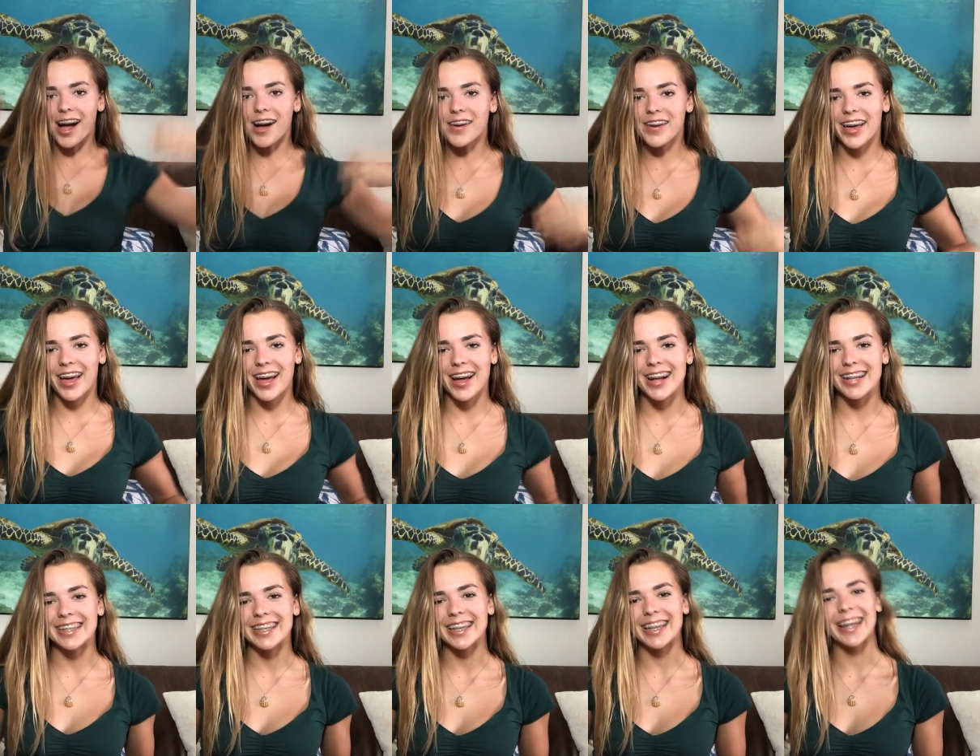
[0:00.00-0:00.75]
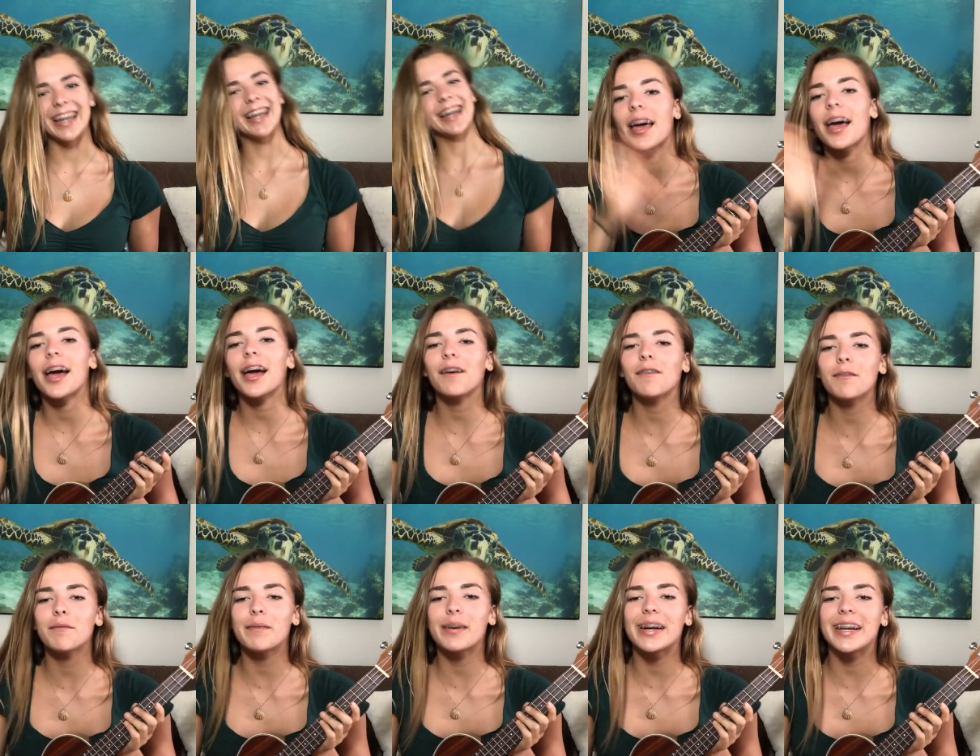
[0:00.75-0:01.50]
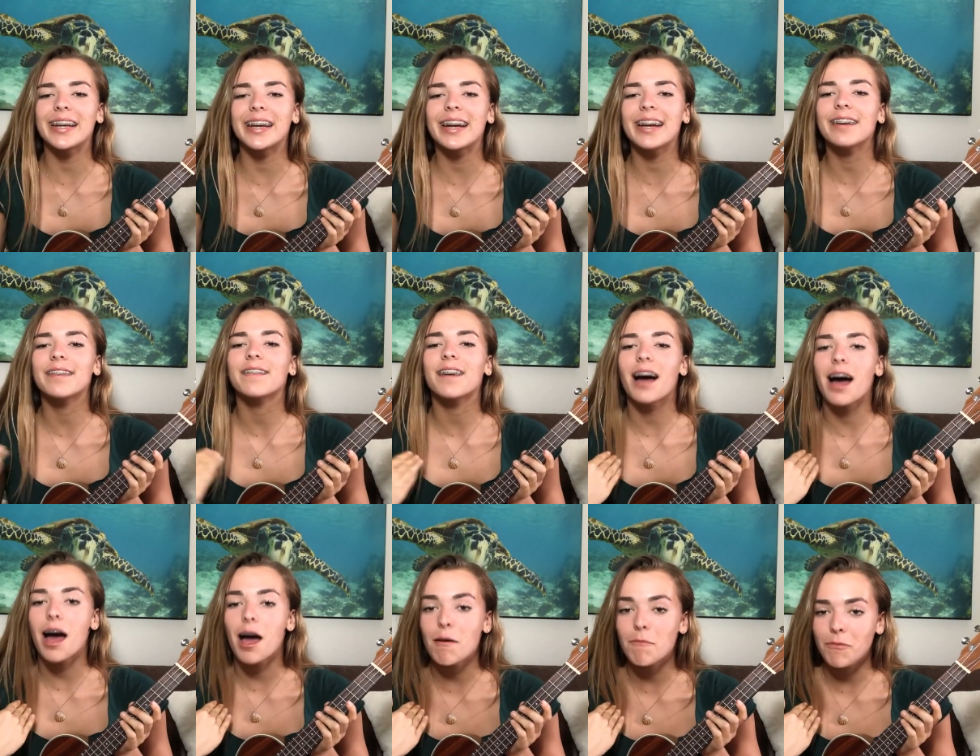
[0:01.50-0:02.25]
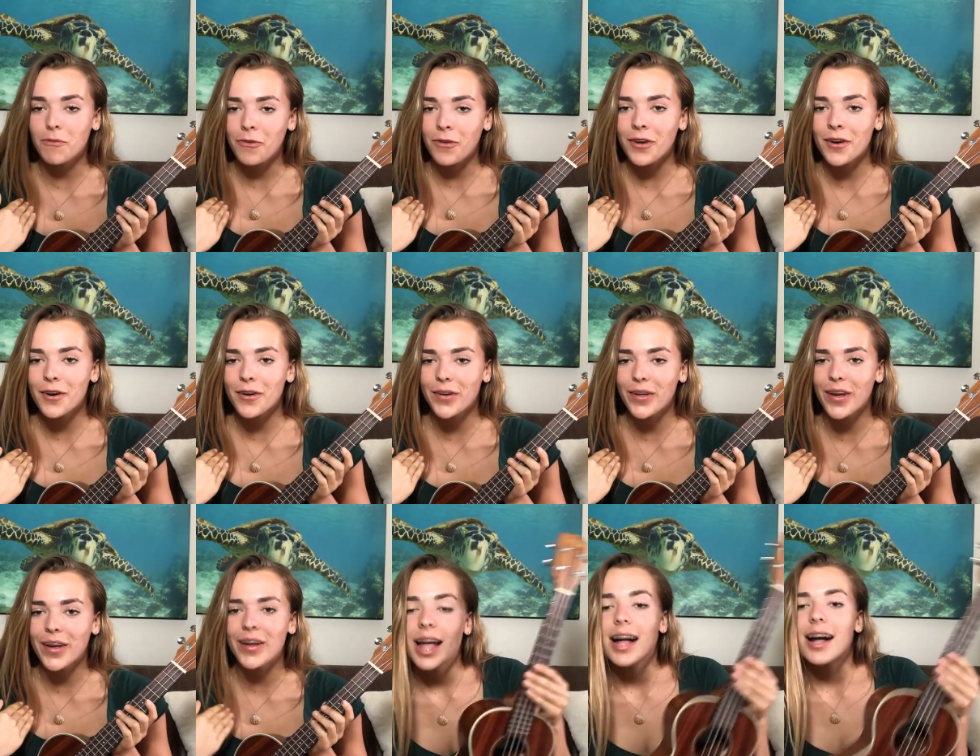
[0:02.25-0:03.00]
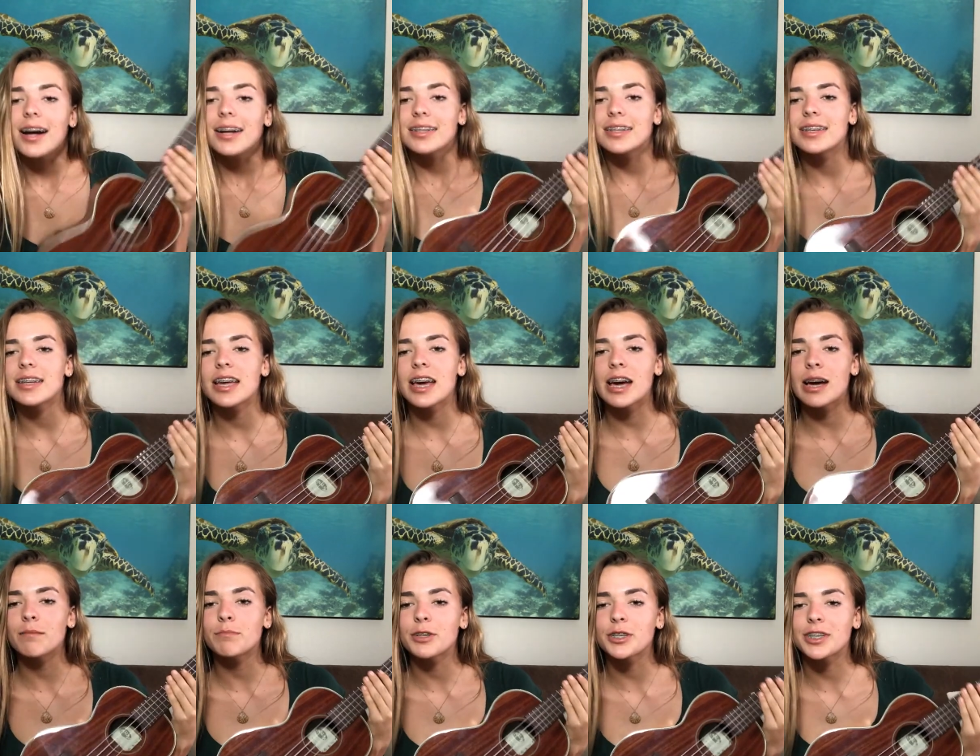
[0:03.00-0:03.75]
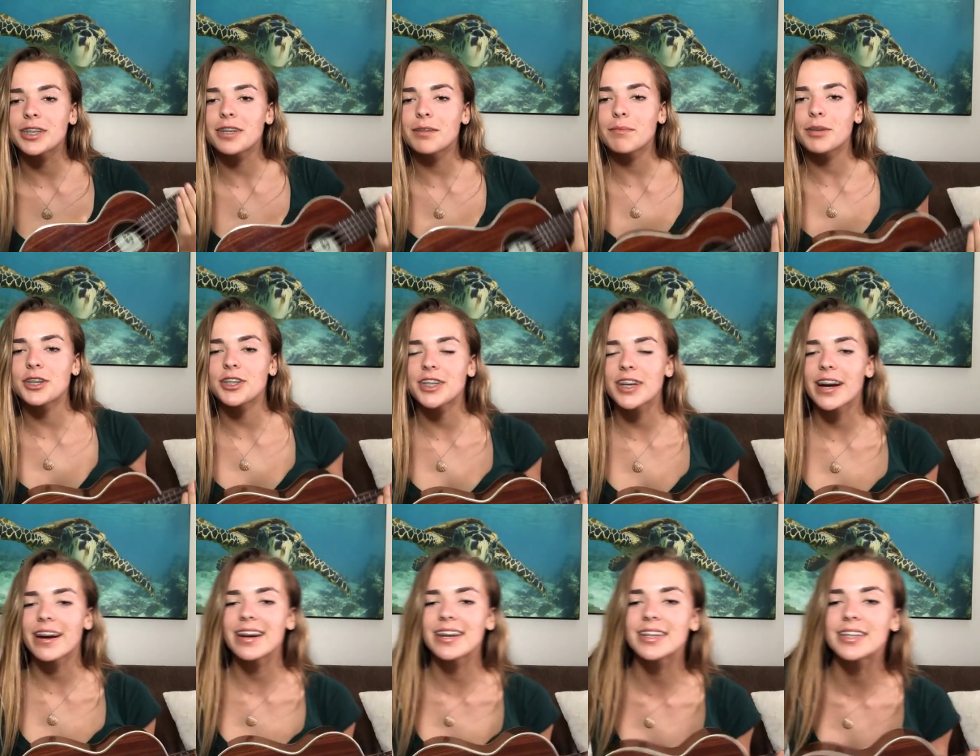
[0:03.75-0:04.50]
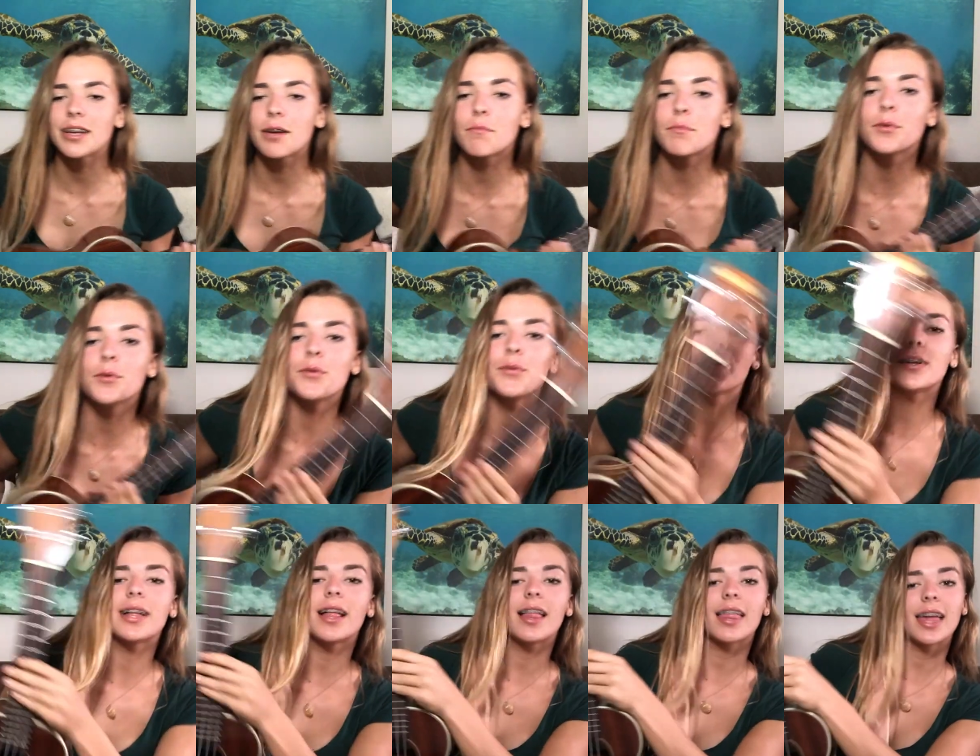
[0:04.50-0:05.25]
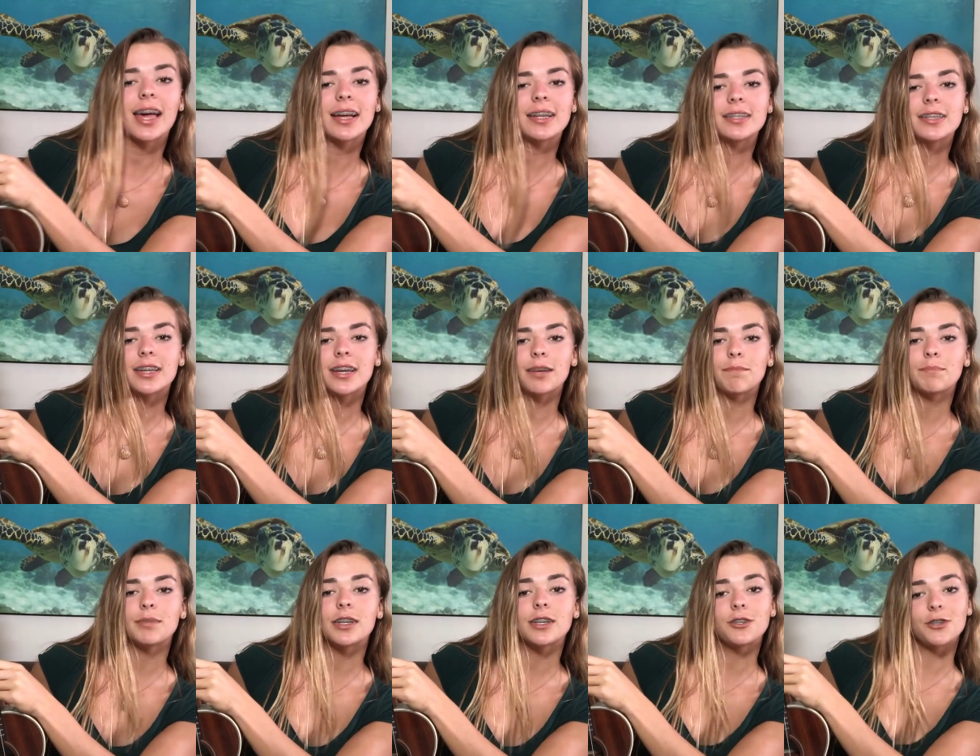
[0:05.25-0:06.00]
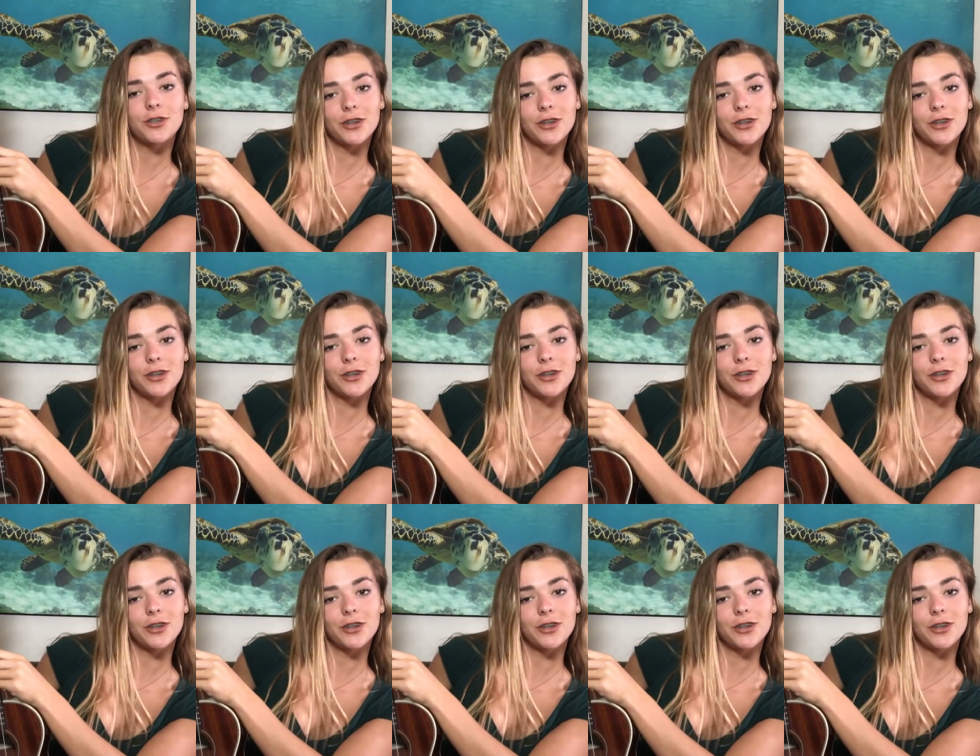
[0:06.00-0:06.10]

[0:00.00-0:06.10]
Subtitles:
Okay, I did it. Hey everybody, I'm Fiona. Today I'm just going to be sharing some ukulele tips and